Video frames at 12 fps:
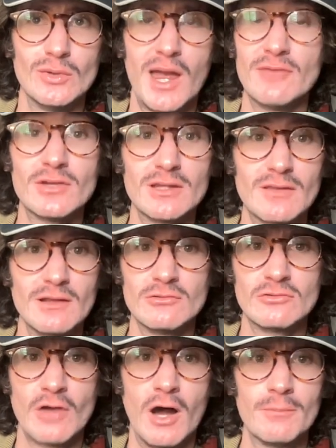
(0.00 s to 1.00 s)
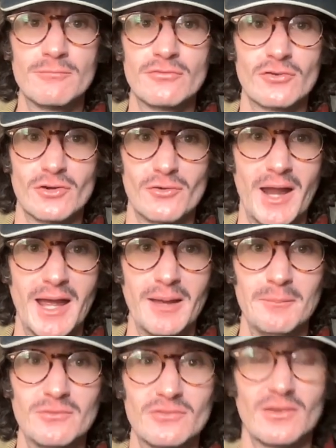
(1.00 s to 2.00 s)
everything's up for
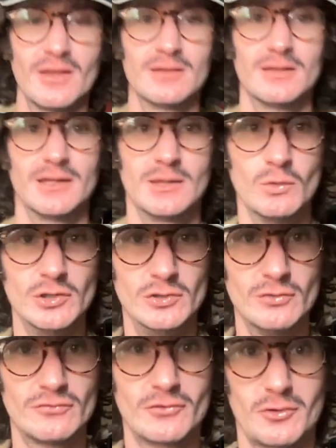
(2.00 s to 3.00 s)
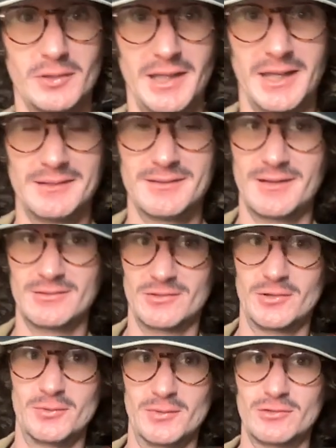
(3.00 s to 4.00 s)
grabs, and like when you've created as an
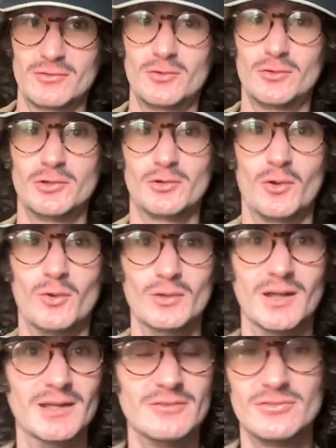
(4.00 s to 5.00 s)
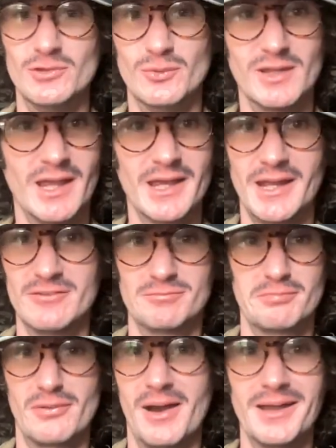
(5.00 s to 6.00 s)
original your whole life, you can't have
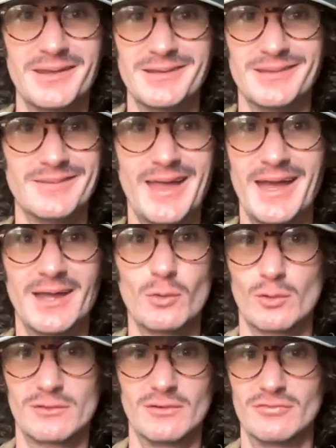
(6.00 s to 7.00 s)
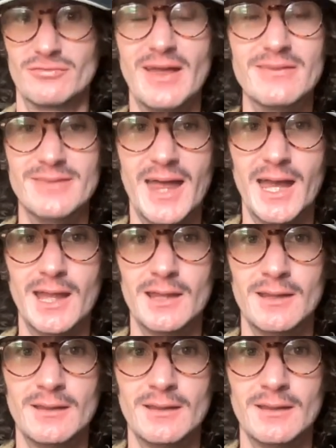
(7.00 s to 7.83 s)
pride in that or defend that.